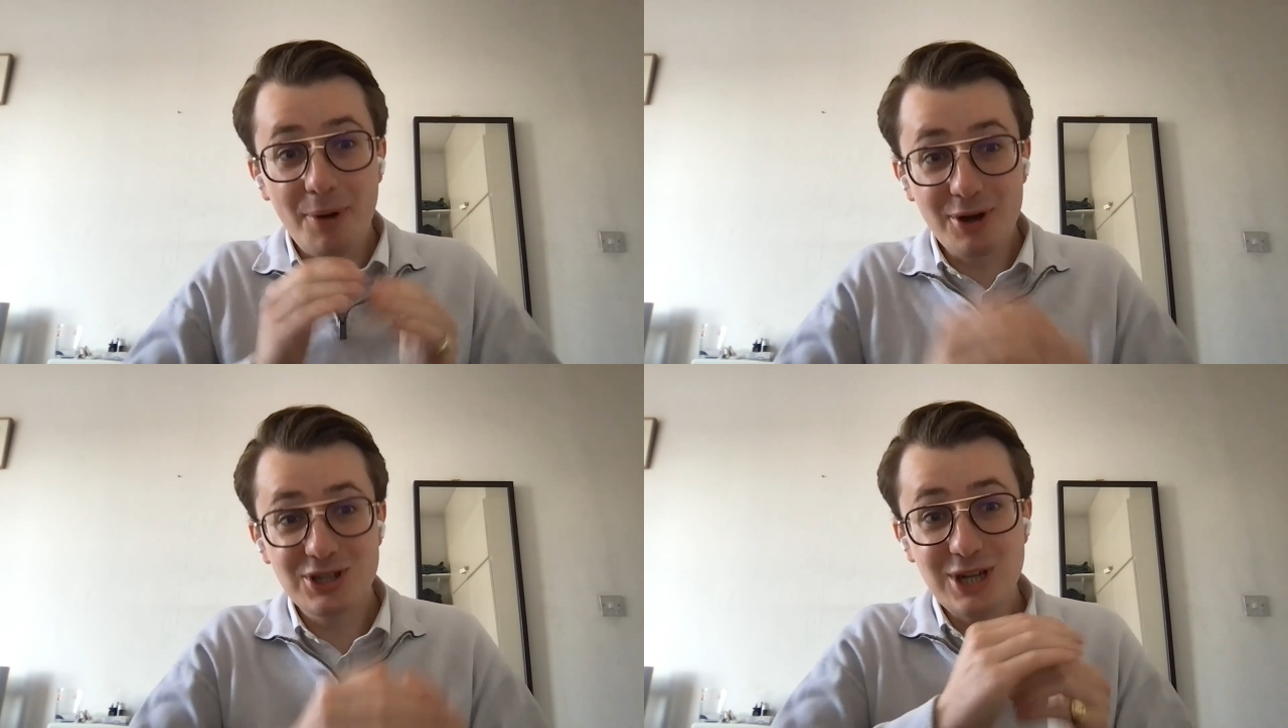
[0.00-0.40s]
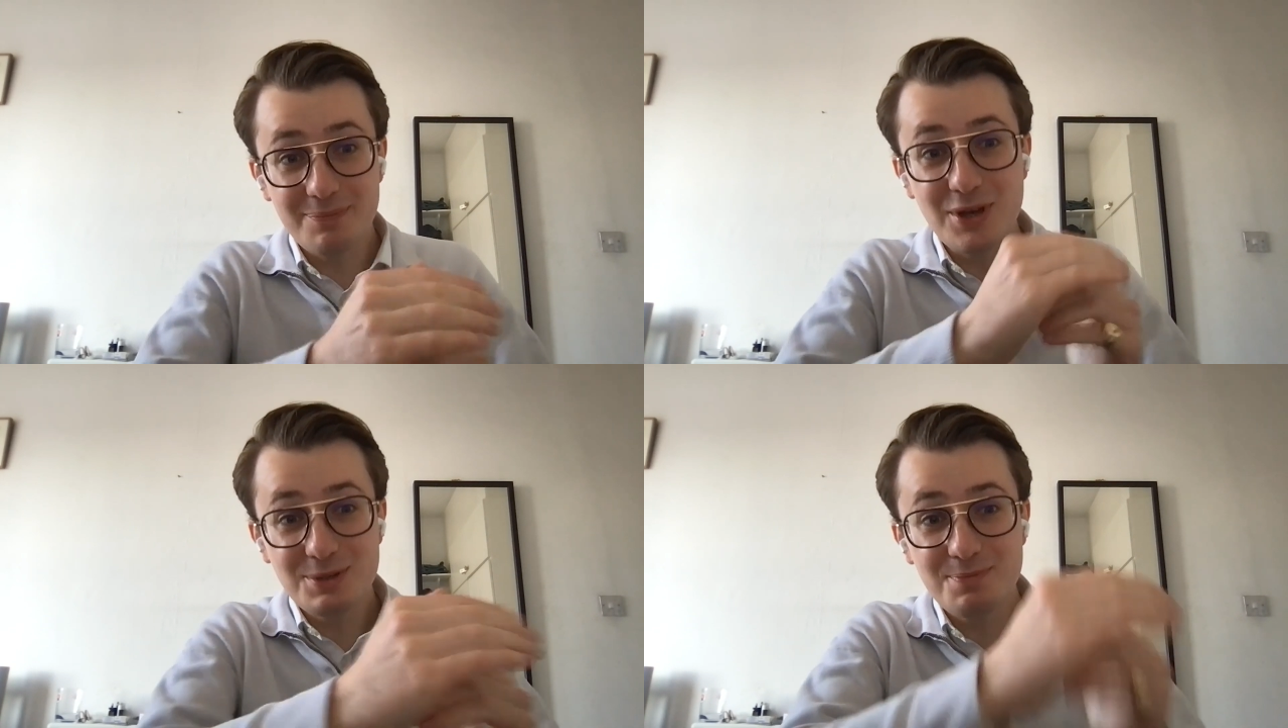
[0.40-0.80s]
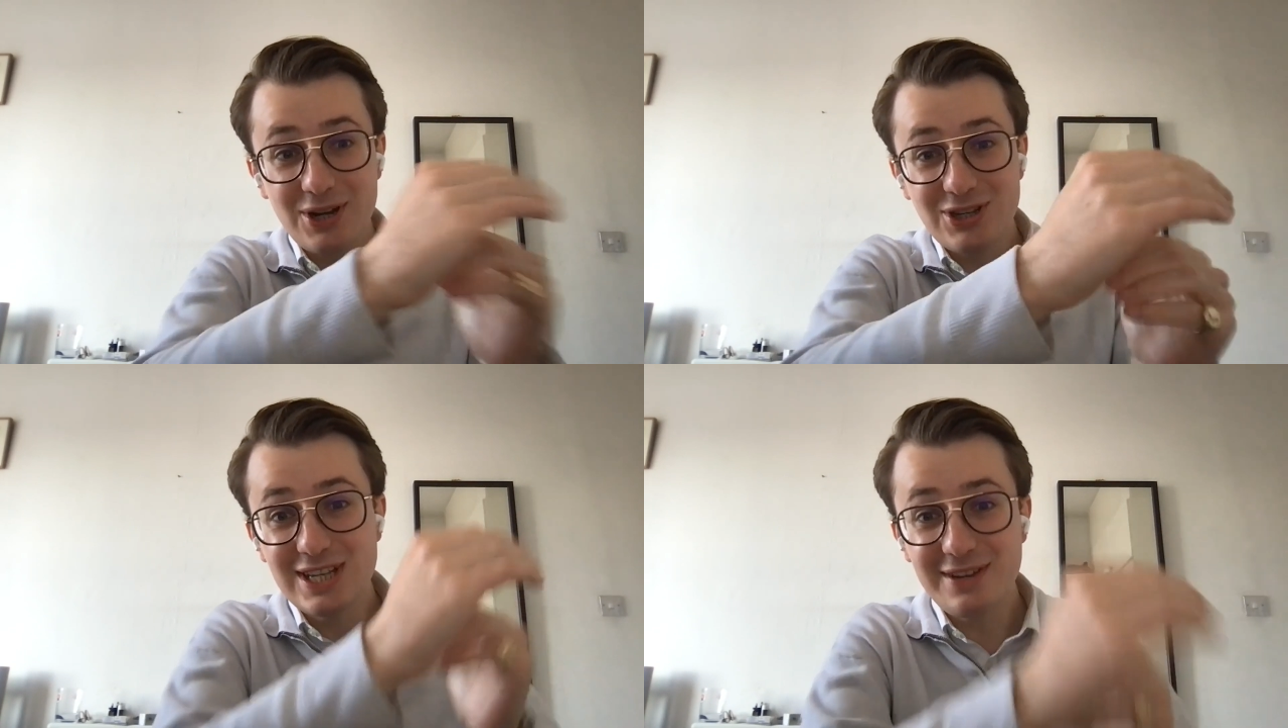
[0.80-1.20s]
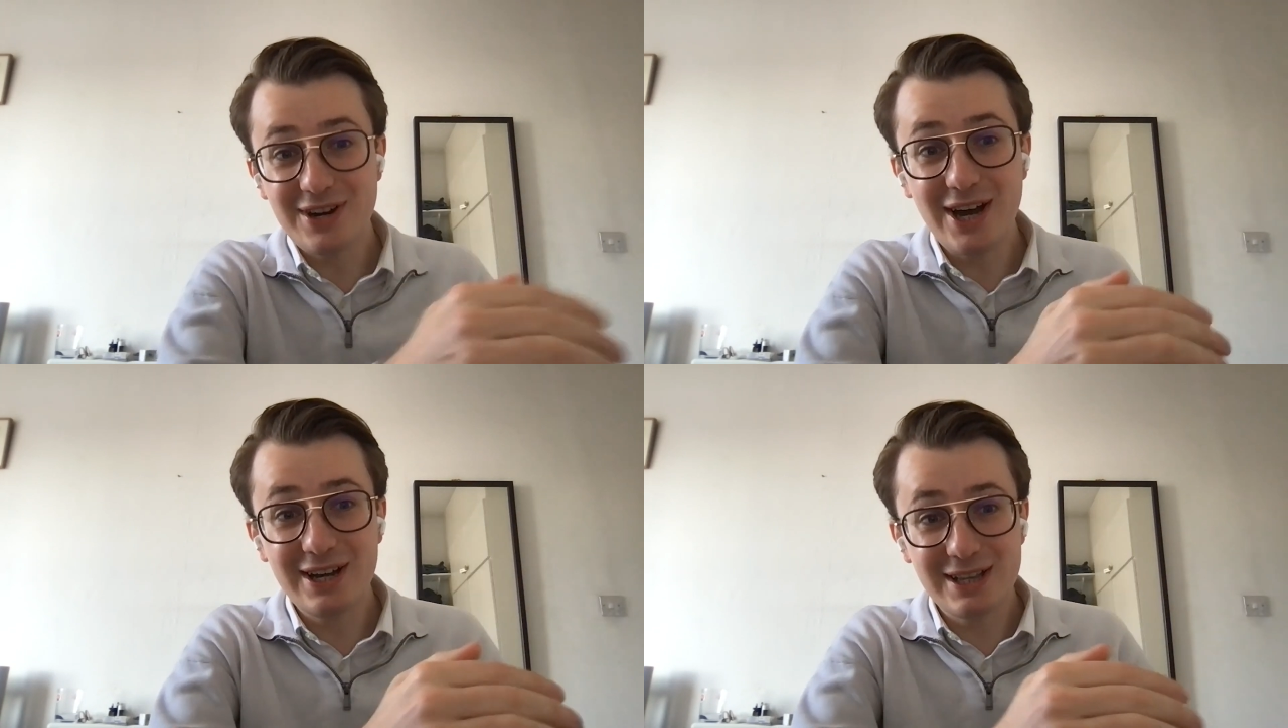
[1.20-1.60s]
pushed up those prices
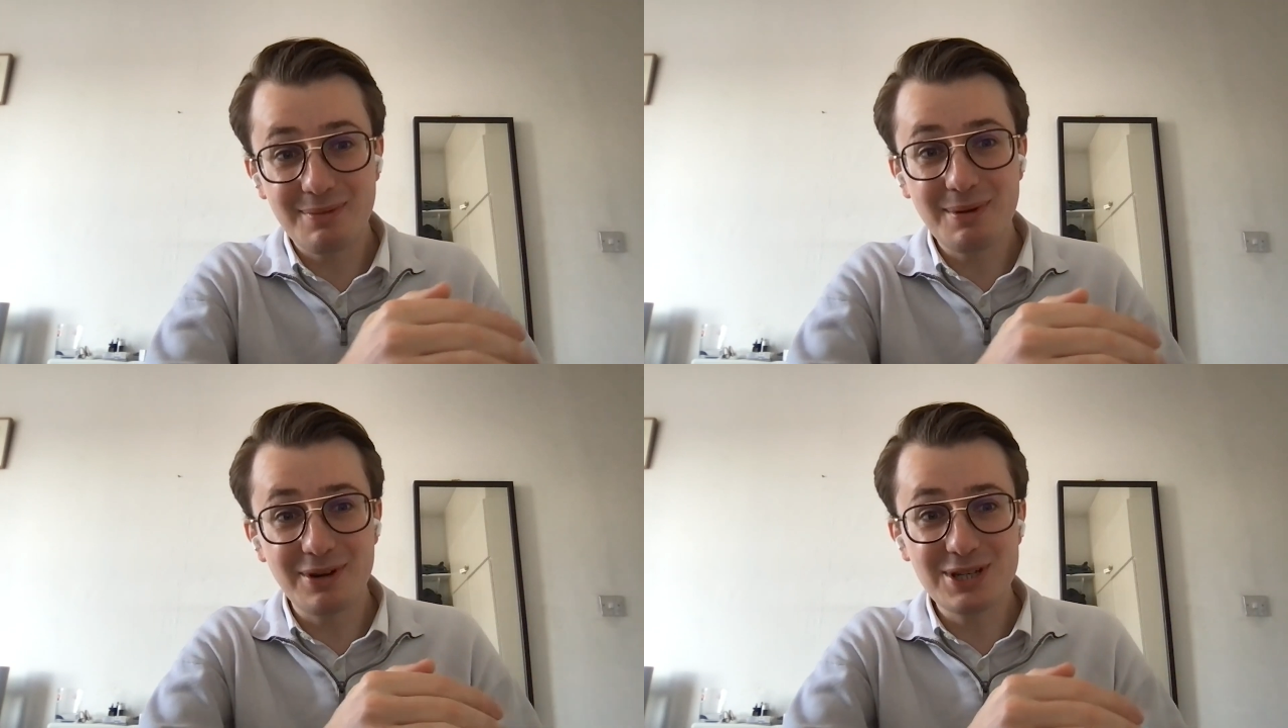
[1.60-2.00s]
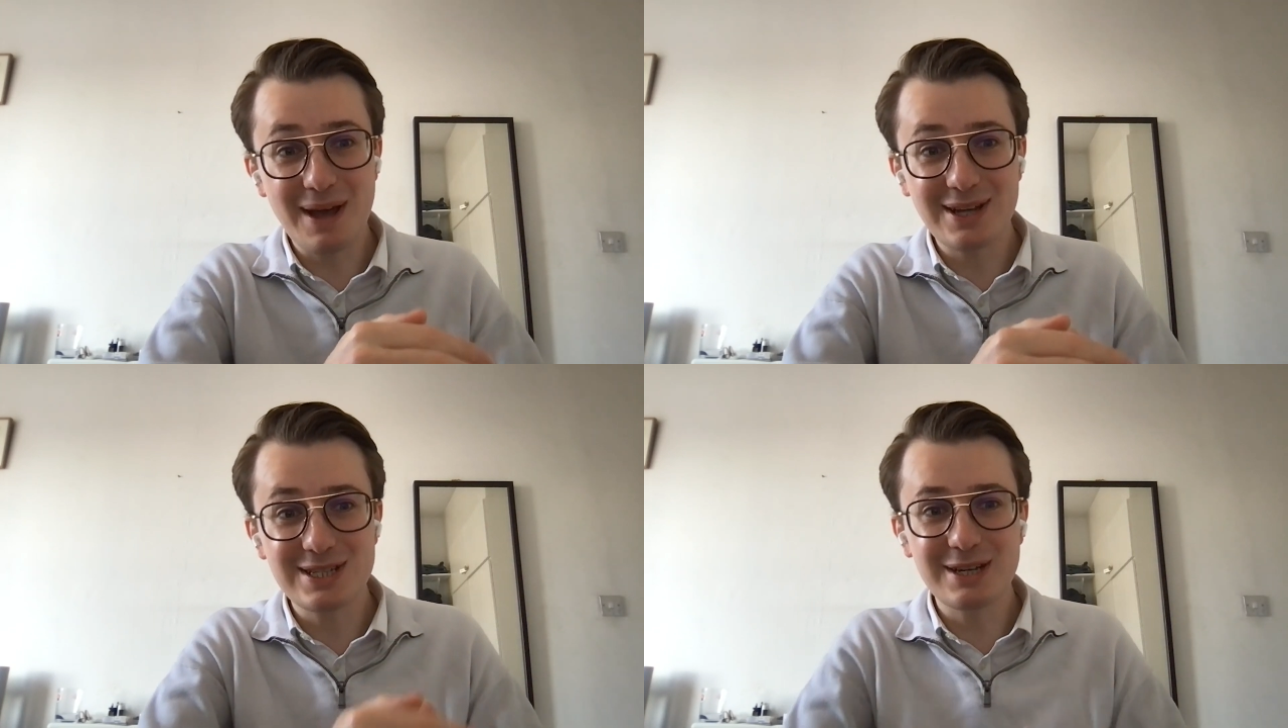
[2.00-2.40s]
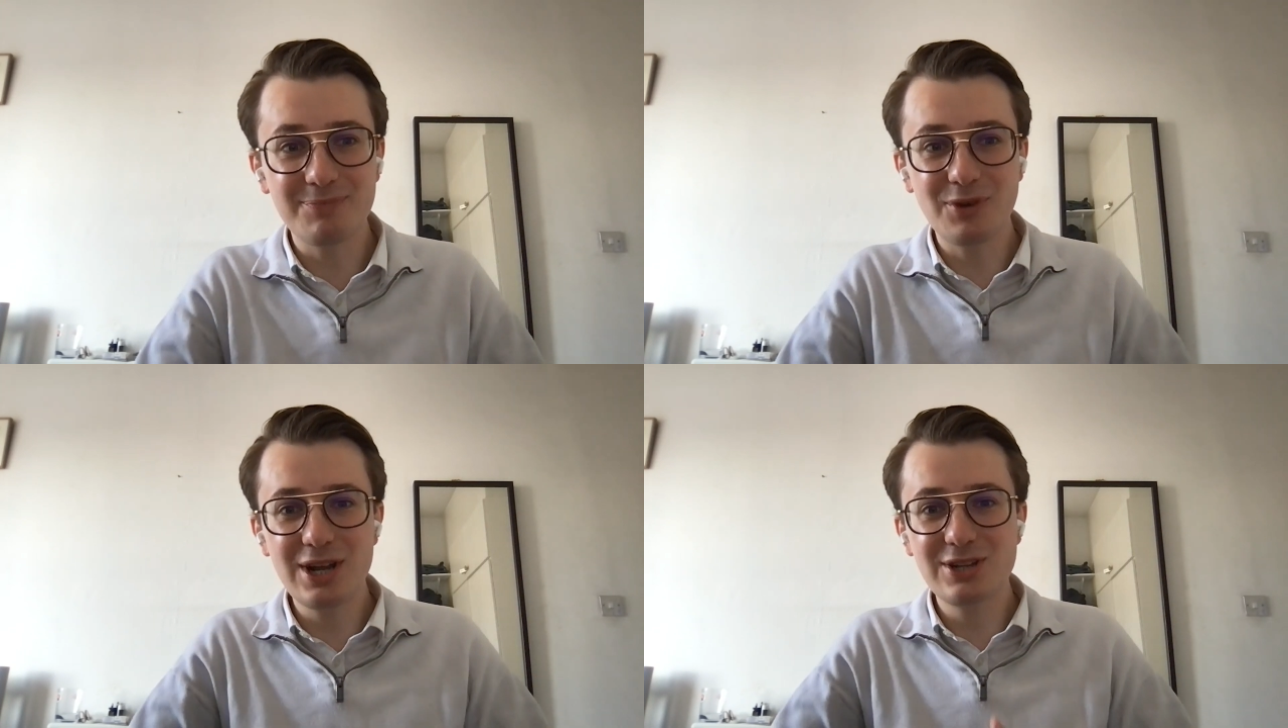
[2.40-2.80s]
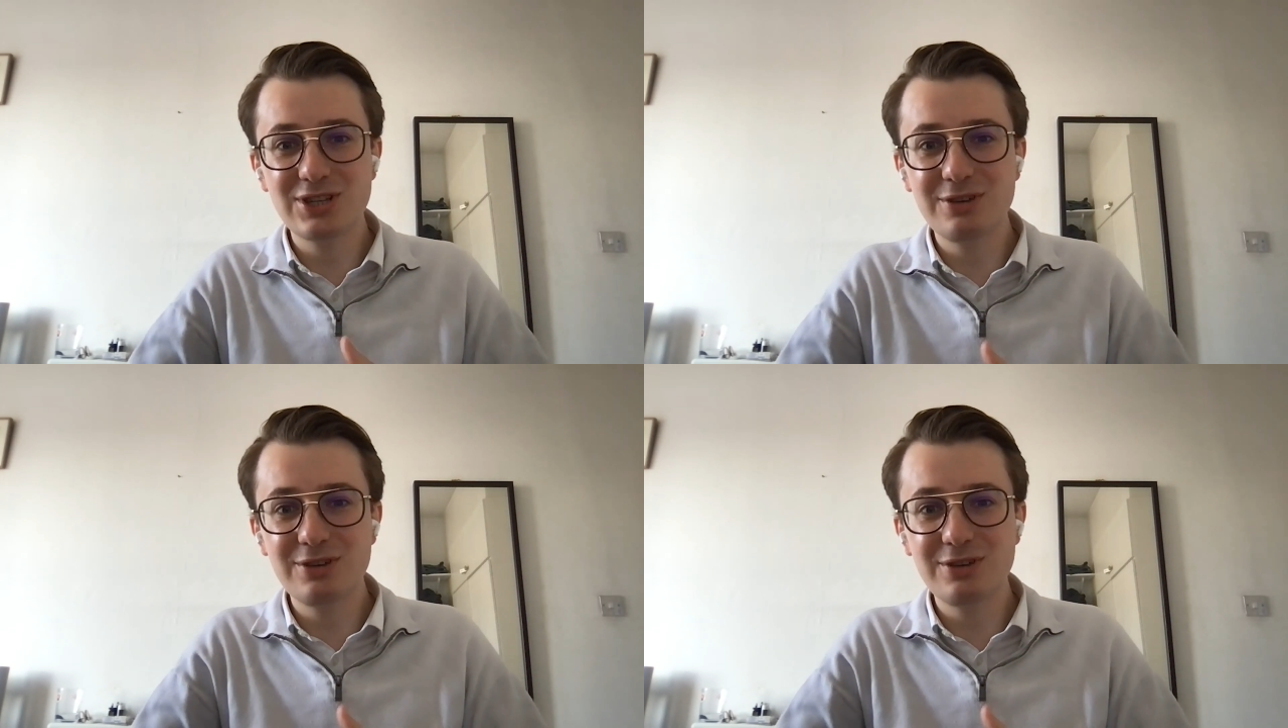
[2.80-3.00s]
even higher than we were expecting, right?